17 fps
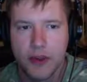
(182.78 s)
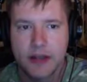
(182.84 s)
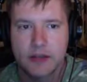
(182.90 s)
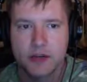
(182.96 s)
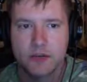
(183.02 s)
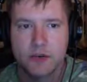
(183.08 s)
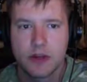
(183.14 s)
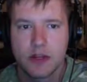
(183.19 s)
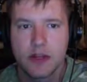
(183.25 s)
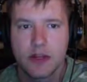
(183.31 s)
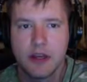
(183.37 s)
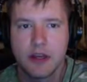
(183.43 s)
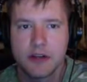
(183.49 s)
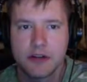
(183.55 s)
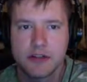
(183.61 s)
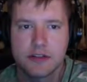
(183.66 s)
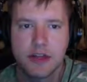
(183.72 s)
to really
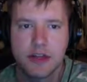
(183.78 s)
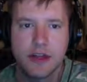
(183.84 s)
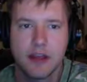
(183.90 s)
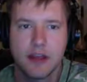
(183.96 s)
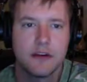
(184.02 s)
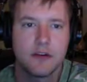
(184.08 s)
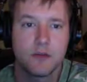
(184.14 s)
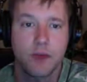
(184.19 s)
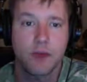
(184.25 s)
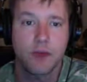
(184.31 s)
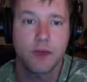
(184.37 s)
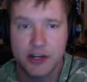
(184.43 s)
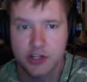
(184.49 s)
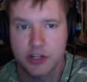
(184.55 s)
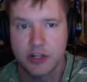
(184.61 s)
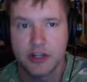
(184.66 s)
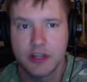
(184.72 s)
understand
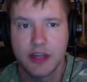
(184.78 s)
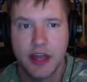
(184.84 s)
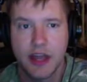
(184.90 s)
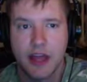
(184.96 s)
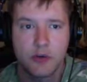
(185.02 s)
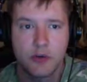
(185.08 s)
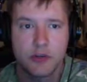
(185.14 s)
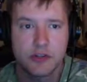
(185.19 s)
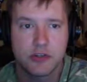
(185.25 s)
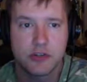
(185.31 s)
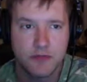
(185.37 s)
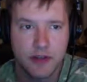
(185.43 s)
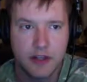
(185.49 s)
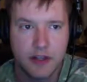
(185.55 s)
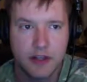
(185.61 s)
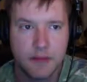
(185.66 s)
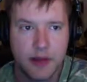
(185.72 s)
rationally how we should
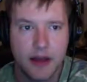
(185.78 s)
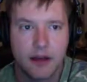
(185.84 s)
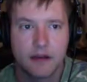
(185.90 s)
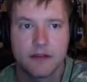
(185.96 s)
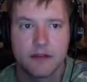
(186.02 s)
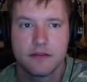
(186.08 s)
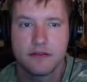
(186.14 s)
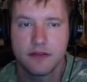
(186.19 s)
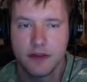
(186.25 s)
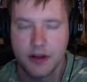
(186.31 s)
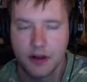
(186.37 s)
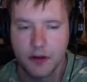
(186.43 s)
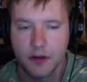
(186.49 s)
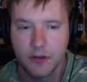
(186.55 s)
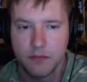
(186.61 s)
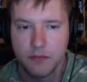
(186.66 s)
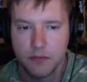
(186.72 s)
feel about
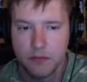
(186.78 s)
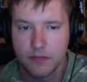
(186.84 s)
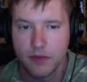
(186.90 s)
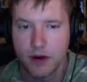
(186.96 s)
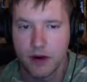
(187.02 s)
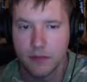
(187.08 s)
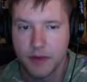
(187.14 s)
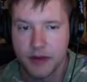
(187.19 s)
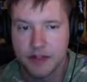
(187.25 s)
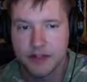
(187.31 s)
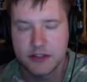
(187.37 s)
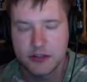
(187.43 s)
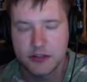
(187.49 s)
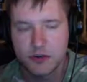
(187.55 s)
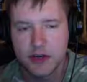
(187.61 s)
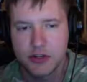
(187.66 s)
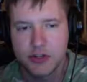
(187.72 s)
our money
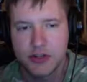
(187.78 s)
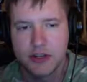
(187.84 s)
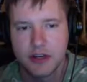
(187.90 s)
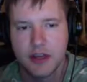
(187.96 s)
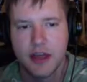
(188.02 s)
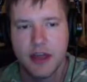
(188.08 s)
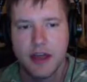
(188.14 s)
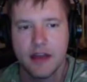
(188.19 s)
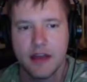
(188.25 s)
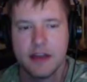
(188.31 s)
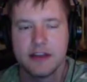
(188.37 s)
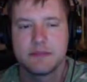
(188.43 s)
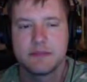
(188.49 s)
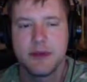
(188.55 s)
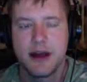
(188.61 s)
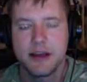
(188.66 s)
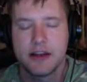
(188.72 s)
situation
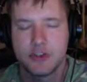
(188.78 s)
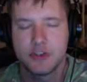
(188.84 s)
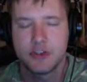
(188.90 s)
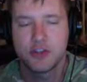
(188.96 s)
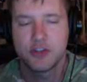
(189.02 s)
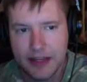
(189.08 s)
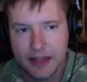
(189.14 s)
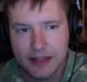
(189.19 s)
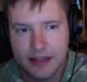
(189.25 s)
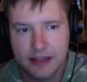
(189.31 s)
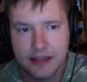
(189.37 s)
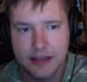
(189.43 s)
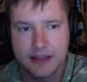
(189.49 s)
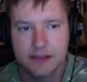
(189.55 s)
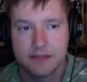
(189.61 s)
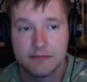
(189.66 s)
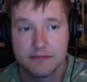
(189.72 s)
is by tracking
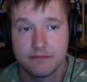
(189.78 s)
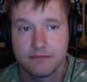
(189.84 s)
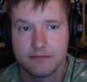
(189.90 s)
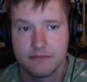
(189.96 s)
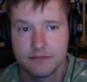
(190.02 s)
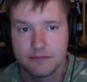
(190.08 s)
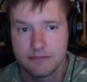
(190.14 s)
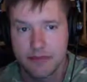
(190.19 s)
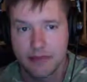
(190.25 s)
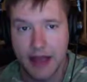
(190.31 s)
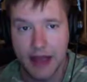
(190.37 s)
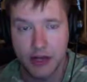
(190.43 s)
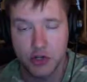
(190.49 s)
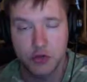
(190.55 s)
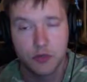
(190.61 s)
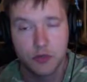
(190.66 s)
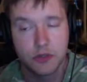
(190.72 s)
the
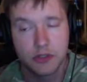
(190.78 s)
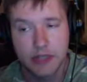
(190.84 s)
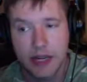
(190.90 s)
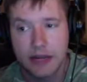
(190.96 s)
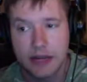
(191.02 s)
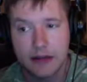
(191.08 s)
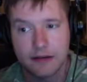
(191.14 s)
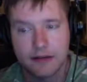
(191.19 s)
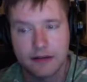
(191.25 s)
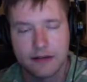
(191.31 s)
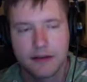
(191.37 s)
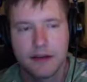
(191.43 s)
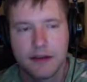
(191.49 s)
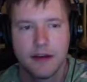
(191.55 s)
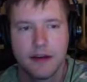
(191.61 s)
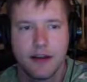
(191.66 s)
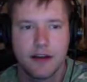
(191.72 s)
actual data.
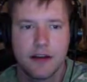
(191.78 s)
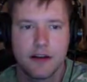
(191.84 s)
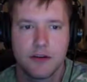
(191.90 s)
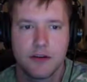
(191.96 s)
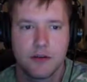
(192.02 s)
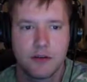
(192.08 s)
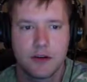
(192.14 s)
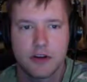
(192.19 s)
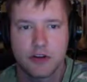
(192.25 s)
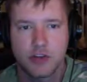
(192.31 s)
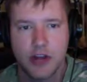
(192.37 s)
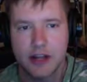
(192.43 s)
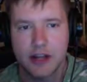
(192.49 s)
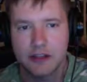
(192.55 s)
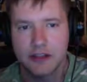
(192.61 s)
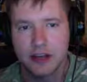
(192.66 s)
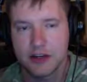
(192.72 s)
And in order to
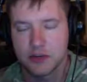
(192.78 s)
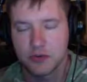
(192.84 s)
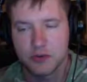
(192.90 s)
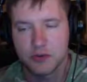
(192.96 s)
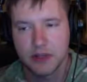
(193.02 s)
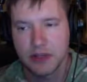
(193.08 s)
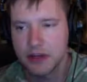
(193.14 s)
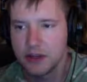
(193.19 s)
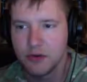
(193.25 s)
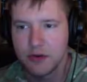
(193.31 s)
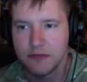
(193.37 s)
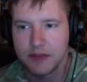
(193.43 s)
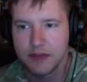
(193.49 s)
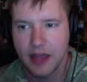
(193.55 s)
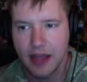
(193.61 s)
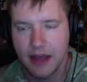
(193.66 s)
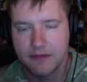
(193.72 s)
track the actual data, you have
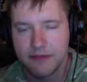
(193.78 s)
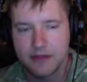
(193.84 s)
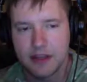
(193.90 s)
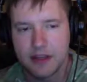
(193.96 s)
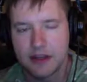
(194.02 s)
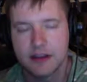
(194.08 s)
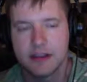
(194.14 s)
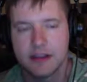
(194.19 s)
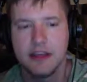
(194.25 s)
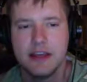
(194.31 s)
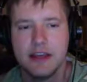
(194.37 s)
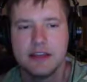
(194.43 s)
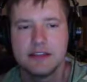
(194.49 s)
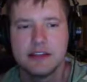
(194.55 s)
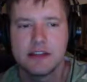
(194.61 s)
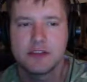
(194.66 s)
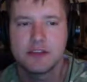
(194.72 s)
to have the data. The
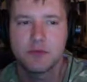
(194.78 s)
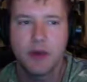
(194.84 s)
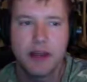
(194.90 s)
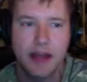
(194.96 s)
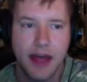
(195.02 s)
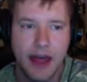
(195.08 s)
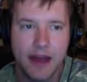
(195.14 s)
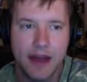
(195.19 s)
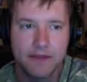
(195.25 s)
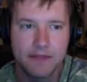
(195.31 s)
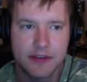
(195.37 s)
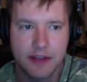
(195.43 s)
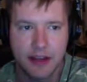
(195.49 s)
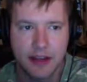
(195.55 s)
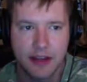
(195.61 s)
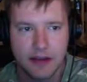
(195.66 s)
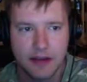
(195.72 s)
easiest way to have the
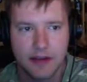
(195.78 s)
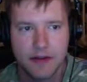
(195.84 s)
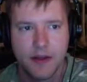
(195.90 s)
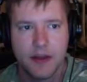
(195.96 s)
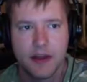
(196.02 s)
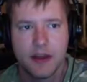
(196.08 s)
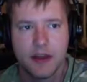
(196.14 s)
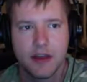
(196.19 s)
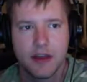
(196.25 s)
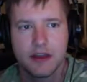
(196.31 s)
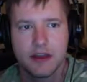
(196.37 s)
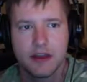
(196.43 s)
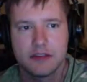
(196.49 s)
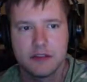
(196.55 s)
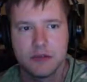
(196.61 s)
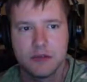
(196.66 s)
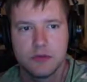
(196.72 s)
data
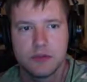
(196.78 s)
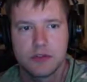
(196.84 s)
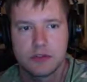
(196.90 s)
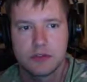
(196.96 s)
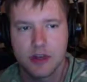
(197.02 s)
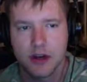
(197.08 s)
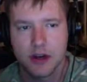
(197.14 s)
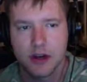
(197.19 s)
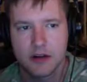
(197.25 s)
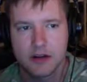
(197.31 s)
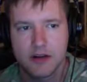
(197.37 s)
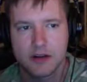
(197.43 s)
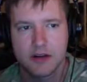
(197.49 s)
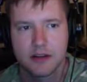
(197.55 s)
is to start